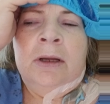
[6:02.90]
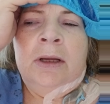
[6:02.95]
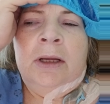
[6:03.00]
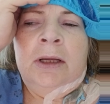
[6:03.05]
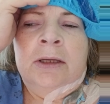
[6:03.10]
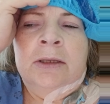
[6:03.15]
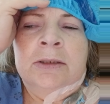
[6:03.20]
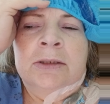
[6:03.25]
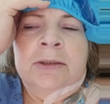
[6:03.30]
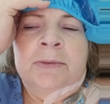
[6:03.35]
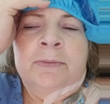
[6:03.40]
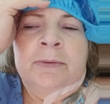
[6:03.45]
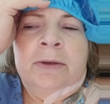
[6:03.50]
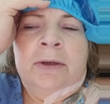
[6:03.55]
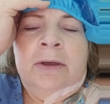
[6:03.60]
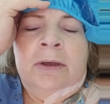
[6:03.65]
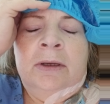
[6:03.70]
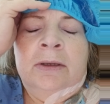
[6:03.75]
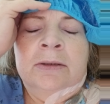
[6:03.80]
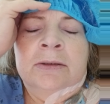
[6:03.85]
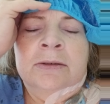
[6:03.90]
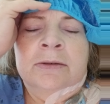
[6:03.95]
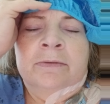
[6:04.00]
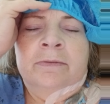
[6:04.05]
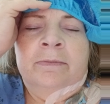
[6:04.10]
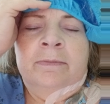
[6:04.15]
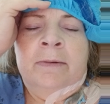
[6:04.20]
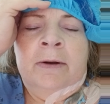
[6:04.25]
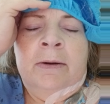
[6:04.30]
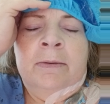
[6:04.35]
is because
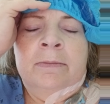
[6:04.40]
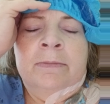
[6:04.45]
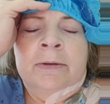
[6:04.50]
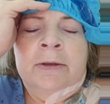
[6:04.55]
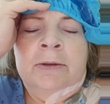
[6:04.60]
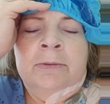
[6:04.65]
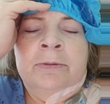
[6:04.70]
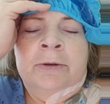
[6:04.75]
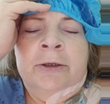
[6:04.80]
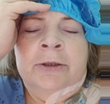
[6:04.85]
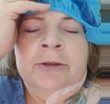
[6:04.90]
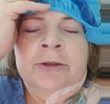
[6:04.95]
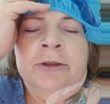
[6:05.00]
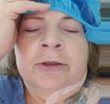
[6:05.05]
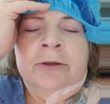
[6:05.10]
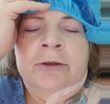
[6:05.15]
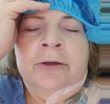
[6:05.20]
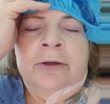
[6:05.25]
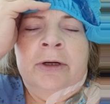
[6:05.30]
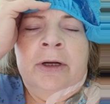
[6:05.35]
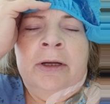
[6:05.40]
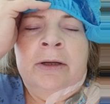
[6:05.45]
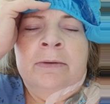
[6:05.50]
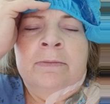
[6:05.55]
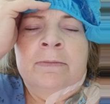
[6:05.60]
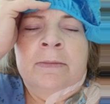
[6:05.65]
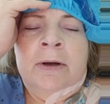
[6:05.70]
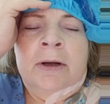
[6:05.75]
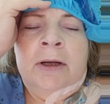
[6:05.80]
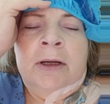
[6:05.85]
of my blood pressure
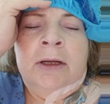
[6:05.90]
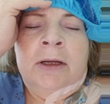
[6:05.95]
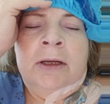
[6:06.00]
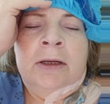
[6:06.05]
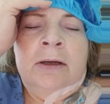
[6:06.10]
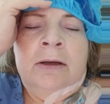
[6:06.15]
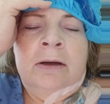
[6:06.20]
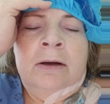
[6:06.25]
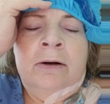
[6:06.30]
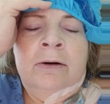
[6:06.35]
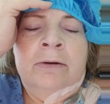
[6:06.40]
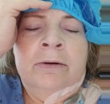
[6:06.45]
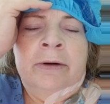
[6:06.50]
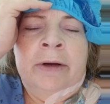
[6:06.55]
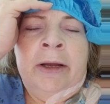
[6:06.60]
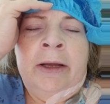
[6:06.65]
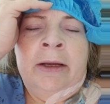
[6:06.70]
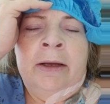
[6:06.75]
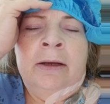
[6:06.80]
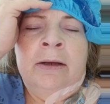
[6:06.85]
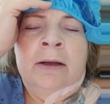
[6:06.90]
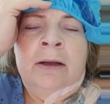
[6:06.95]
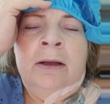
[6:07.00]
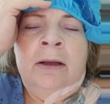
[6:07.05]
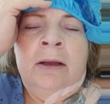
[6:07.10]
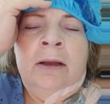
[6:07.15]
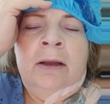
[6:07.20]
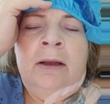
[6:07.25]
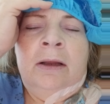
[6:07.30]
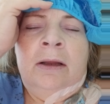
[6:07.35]
and my heart rate
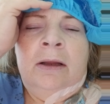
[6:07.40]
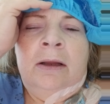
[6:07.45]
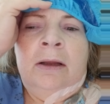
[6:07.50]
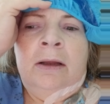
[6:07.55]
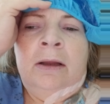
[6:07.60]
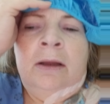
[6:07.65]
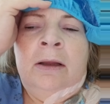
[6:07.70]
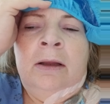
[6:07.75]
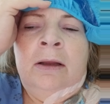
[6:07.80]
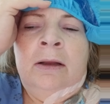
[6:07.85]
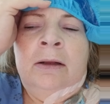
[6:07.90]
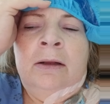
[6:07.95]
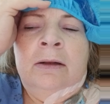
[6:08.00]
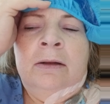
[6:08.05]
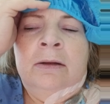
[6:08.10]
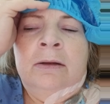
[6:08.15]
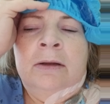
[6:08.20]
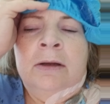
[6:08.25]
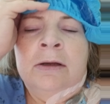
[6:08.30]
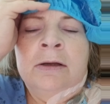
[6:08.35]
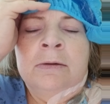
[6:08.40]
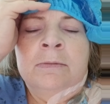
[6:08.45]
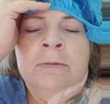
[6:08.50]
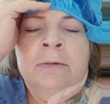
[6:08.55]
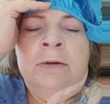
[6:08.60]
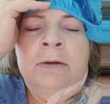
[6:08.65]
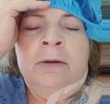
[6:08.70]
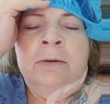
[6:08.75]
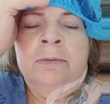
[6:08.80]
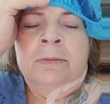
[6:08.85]
and the
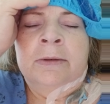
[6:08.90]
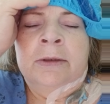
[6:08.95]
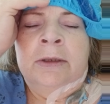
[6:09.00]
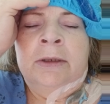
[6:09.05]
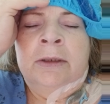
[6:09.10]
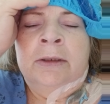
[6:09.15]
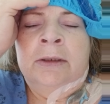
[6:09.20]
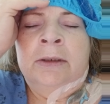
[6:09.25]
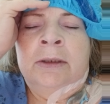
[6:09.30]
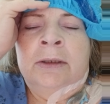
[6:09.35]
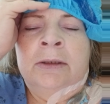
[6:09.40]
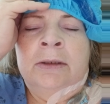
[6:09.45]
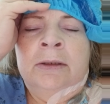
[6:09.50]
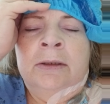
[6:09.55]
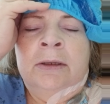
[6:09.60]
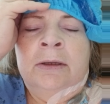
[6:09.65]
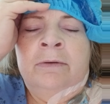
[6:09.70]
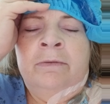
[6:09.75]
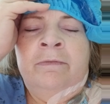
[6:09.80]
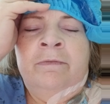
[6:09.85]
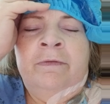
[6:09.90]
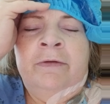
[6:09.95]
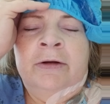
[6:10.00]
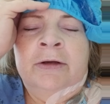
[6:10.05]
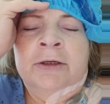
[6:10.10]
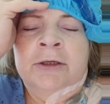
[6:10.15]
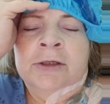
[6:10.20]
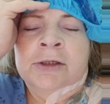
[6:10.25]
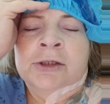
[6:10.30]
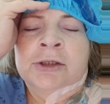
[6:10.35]
hemoglobin and the
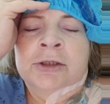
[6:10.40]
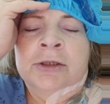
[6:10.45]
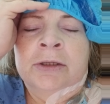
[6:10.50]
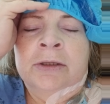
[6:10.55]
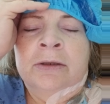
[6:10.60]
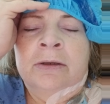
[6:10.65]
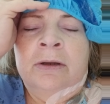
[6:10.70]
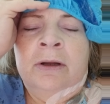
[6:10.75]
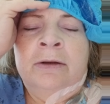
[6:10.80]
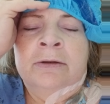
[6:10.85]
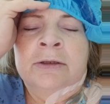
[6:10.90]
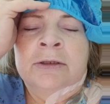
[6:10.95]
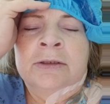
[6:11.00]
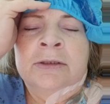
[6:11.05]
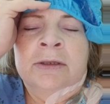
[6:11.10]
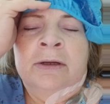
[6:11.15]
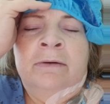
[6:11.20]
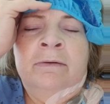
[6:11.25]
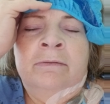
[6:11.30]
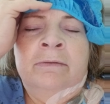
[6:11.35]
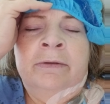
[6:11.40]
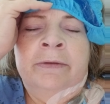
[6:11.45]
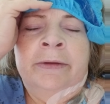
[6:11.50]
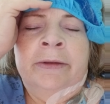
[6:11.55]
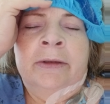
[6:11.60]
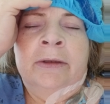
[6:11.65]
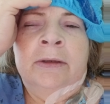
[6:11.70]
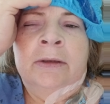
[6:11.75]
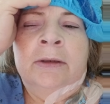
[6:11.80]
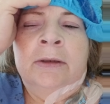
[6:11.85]
infection, just
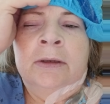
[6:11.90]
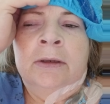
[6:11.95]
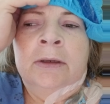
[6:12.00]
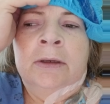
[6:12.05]
everything.